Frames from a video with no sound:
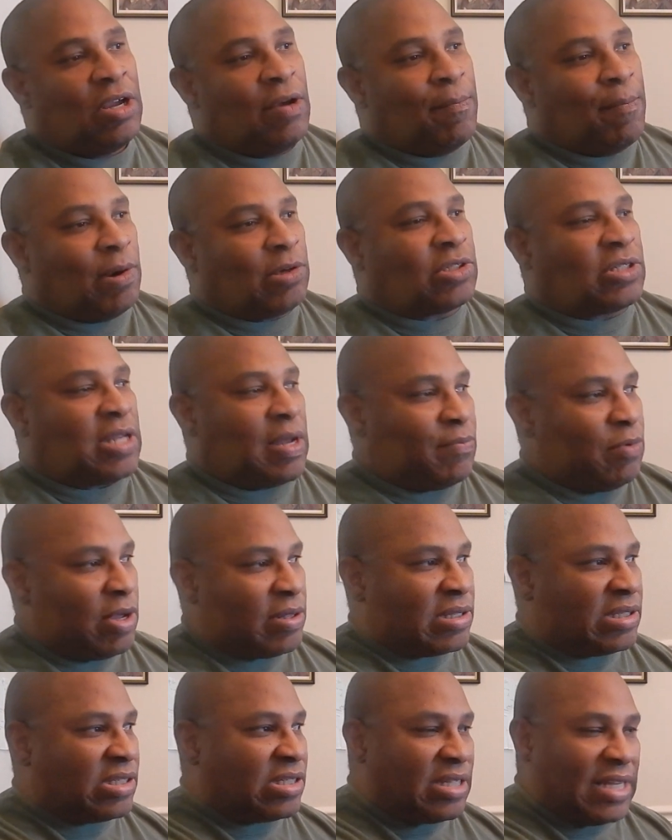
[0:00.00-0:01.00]
Most of the time you have
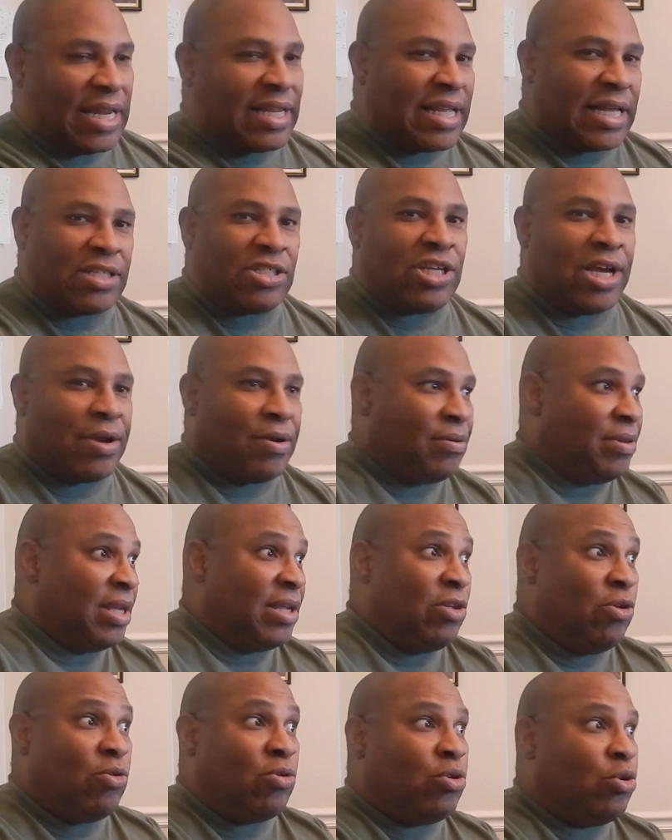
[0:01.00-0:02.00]
to select that channel, and then
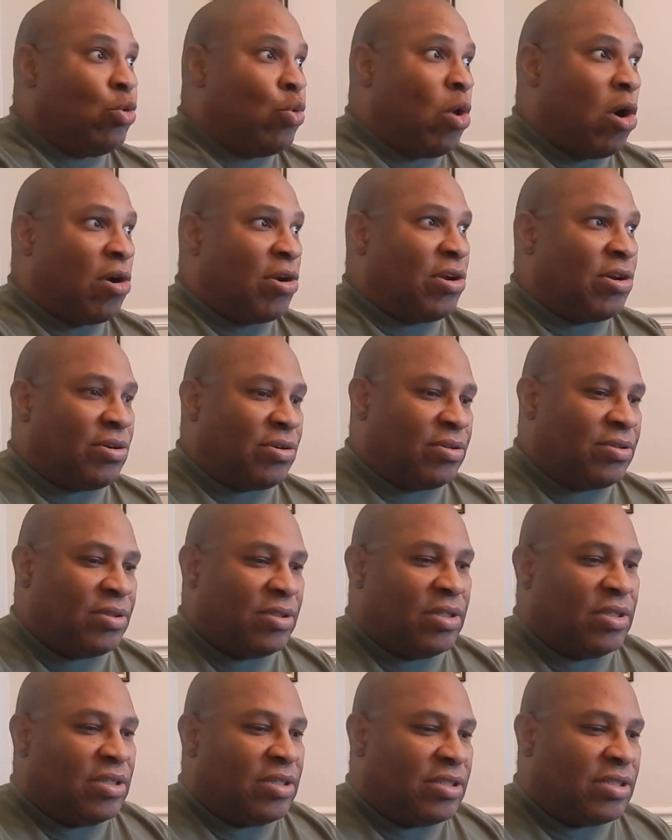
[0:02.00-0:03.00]
you do all your
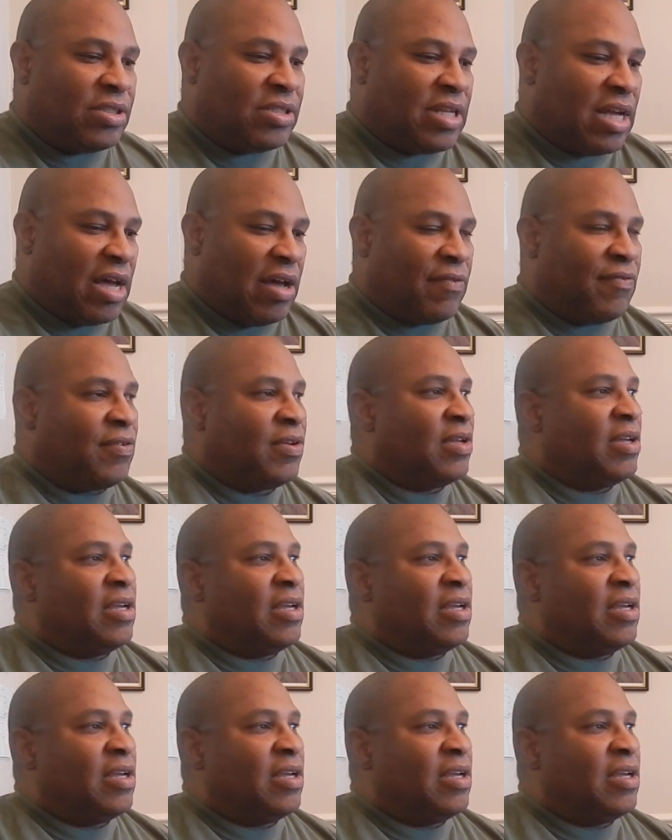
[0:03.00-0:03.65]
stuff.